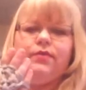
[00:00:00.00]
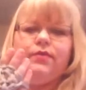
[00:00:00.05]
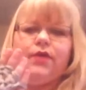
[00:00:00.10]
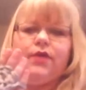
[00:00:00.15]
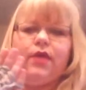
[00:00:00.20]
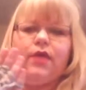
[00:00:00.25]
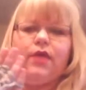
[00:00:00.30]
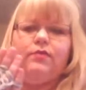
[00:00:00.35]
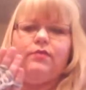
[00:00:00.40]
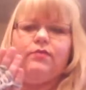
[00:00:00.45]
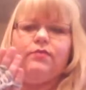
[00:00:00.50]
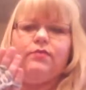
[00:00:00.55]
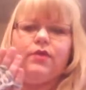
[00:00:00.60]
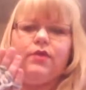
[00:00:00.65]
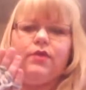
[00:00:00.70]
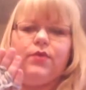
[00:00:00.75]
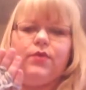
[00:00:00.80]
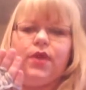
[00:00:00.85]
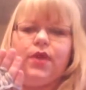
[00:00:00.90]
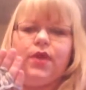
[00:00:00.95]
Okay,
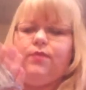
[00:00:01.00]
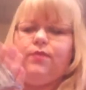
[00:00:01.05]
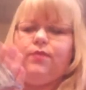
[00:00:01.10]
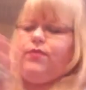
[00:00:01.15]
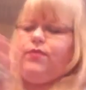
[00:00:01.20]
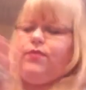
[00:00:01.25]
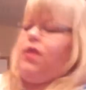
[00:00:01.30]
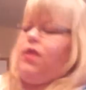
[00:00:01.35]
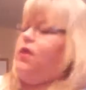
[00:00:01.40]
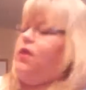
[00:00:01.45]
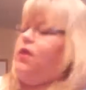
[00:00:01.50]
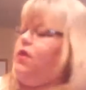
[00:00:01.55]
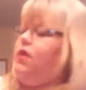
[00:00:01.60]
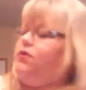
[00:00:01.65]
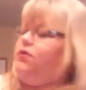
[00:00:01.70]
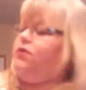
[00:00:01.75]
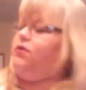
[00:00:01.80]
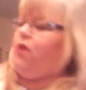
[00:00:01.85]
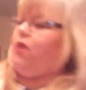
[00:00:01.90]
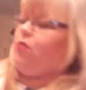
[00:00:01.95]
there we go.
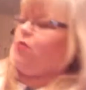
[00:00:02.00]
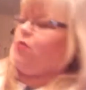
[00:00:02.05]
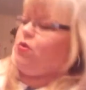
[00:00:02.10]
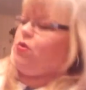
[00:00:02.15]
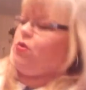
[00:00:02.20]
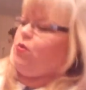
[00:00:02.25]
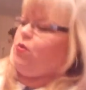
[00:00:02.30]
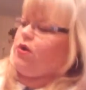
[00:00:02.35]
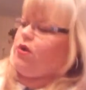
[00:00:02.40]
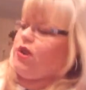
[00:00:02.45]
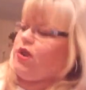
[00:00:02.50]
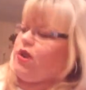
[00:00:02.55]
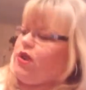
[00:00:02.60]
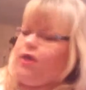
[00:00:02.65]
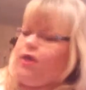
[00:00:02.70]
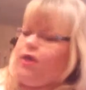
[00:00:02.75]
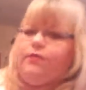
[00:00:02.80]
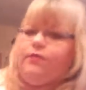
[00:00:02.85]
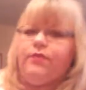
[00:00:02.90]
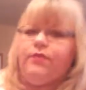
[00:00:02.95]
So I'm going to work
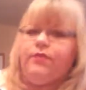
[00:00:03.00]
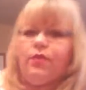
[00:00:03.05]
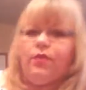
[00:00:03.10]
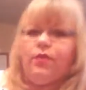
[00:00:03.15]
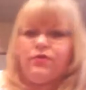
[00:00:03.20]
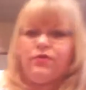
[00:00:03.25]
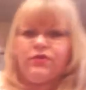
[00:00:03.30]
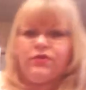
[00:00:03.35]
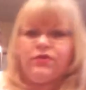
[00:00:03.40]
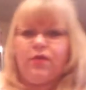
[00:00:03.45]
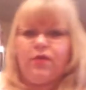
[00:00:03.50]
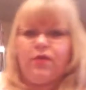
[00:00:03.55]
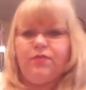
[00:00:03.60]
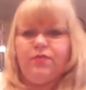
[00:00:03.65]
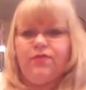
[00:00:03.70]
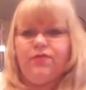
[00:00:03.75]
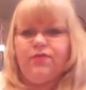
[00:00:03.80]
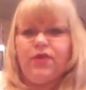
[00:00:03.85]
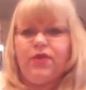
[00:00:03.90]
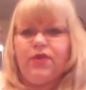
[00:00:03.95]
here. I'm going to stop
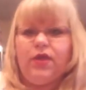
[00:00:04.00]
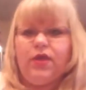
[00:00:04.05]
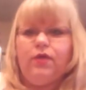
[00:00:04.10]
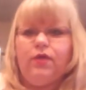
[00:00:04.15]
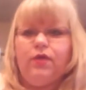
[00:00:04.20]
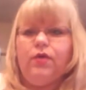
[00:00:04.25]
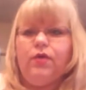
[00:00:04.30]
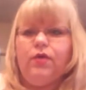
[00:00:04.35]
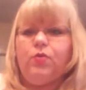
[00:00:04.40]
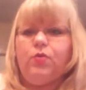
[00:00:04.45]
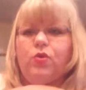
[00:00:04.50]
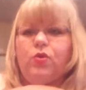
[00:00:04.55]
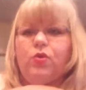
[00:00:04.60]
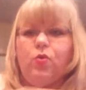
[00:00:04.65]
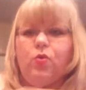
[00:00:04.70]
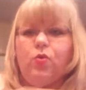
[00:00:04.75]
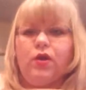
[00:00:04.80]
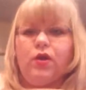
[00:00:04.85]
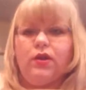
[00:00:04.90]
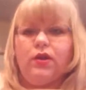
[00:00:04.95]
the video. I'm going to
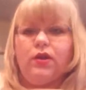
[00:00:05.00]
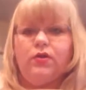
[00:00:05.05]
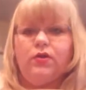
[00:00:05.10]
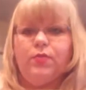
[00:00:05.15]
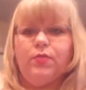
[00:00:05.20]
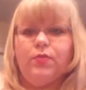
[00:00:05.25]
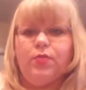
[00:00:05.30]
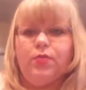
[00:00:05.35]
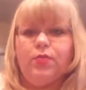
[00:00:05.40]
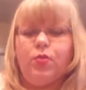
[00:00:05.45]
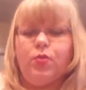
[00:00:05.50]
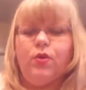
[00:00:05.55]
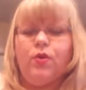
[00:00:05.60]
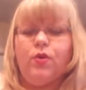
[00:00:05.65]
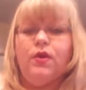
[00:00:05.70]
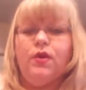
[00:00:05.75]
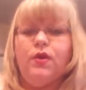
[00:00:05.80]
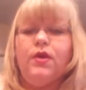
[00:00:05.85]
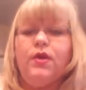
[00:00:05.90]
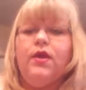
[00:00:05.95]
work a little bit
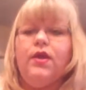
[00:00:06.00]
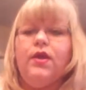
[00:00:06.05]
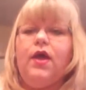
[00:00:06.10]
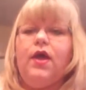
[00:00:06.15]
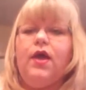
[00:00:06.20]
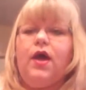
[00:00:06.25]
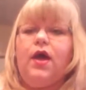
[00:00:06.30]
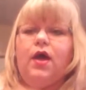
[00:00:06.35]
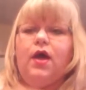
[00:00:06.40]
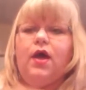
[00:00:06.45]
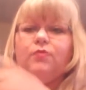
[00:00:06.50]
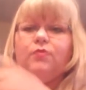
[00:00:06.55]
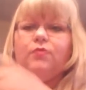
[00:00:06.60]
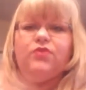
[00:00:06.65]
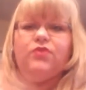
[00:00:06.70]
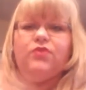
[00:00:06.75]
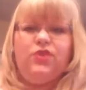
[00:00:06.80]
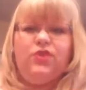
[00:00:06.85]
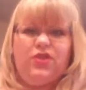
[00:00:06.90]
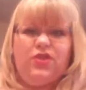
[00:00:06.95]
more
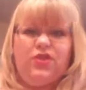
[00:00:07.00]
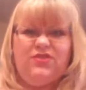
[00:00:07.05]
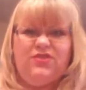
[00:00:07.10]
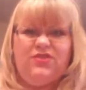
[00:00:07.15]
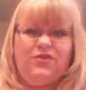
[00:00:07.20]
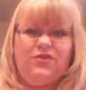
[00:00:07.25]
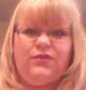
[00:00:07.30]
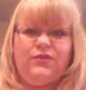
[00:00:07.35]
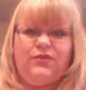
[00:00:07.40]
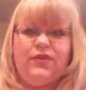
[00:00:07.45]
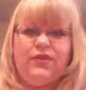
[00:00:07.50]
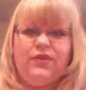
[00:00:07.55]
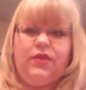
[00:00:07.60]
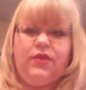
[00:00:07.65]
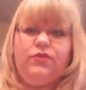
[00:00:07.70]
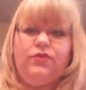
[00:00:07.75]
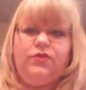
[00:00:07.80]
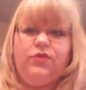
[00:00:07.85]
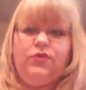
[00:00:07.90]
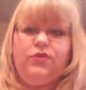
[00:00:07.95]
till you can start seeing
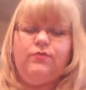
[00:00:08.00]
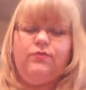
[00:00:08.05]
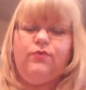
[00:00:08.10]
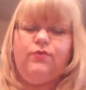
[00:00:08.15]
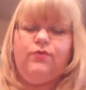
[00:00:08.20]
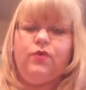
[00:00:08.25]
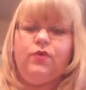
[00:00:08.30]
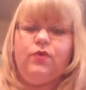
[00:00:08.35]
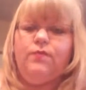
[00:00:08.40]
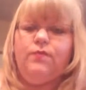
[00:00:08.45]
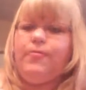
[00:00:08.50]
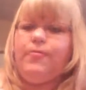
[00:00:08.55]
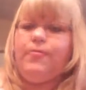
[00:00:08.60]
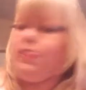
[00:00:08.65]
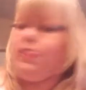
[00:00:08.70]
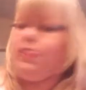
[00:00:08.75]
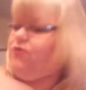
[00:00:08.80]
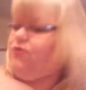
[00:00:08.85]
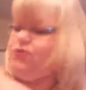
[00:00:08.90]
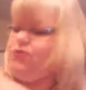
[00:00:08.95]
a tube form.
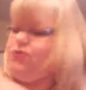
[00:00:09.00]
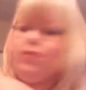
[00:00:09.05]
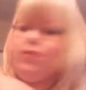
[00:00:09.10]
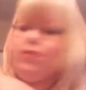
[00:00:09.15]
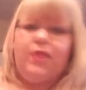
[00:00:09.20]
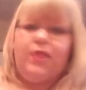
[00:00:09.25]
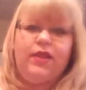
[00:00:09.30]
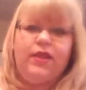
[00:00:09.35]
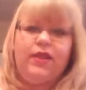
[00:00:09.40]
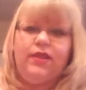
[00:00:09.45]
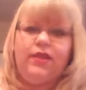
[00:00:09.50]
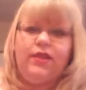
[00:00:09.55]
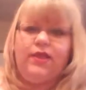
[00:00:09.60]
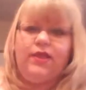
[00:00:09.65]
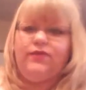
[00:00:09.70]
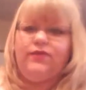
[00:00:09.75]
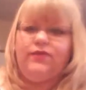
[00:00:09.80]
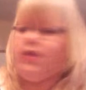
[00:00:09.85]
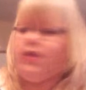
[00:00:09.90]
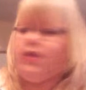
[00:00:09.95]
Just repeating
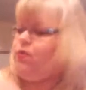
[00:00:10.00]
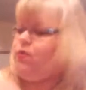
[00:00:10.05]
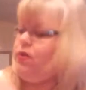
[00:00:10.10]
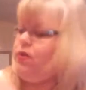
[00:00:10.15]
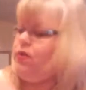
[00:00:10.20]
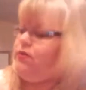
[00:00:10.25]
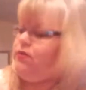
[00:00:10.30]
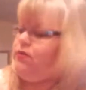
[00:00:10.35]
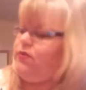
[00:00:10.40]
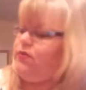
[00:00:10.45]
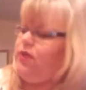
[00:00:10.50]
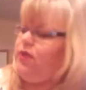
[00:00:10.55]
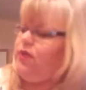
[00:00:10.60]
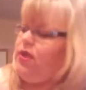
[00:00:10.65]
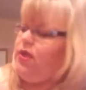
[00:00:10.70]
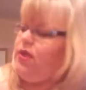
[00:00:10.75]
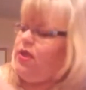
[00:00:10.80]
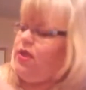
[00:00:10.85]
that sequence.